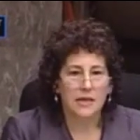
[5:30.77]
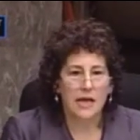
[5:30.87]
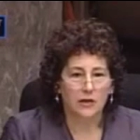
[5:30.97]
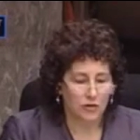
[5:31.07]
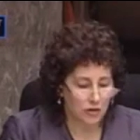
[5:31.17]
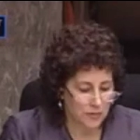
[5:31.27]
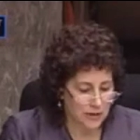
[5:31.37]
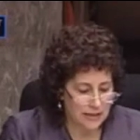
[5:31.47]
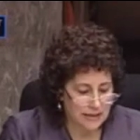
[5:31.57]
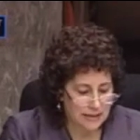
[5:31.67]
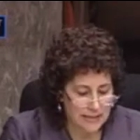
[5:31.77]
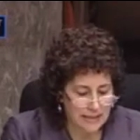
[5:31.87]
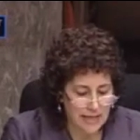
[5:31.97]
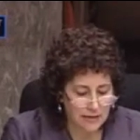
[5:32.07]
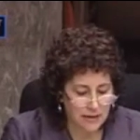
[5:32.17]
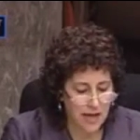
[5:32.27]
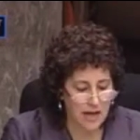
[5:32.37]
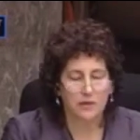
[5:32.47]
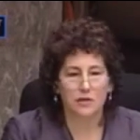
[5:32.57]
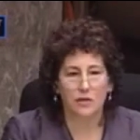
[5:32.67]
that there should be detailed
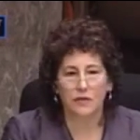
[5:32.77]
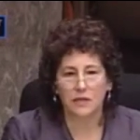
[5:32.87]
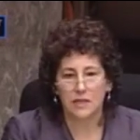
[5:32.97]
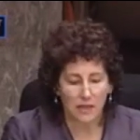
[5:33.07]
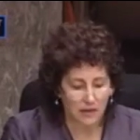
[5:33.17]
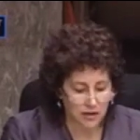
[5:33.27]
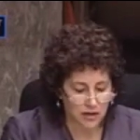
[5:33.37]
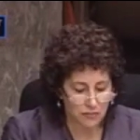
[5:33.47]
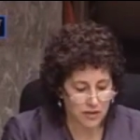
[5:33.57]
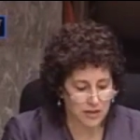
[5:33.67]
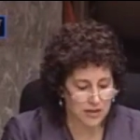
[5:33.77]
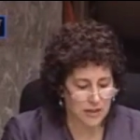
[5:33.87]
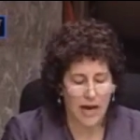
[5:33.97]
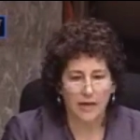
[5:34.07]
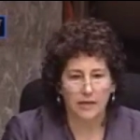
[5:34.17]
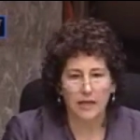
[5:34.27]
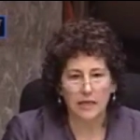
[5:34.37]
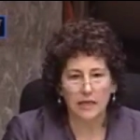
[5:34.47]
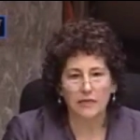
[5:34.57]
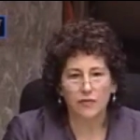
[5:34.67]
analysis of contingent risk and
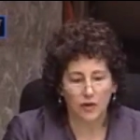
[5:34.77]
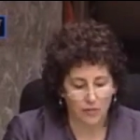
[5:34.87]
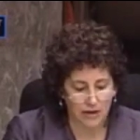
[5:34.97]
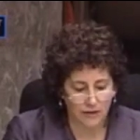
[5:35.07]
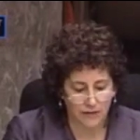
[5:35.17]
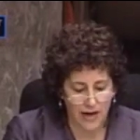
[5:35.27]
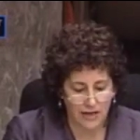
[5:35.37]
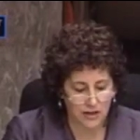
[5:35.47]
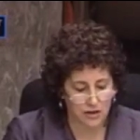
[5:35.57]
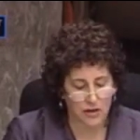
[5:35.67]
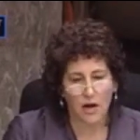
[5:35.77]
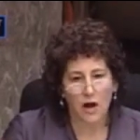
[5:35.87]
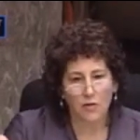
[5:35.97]
the need for corrective action